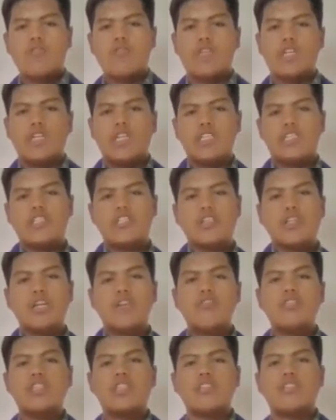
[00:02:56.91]
which
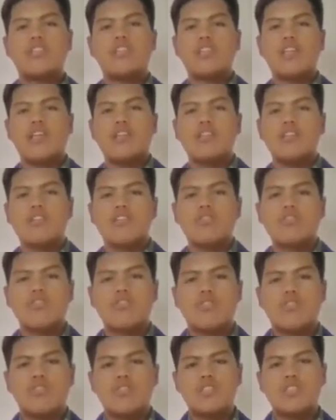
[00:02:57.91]
causes canker
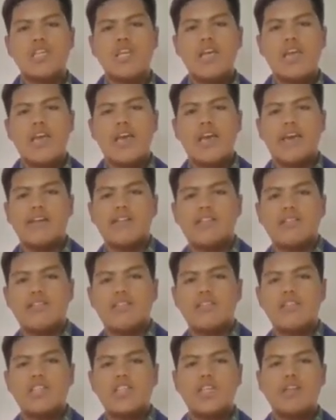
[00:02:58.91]
sores and
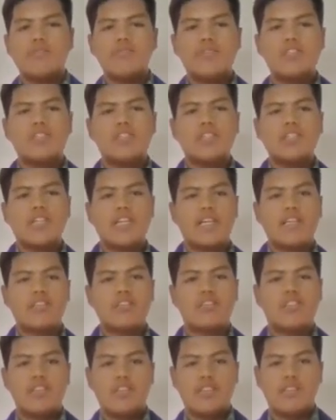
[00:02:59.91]
seems
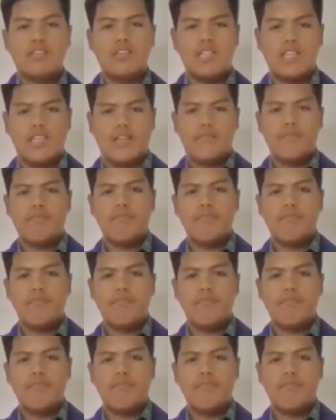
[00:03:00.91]
less gently.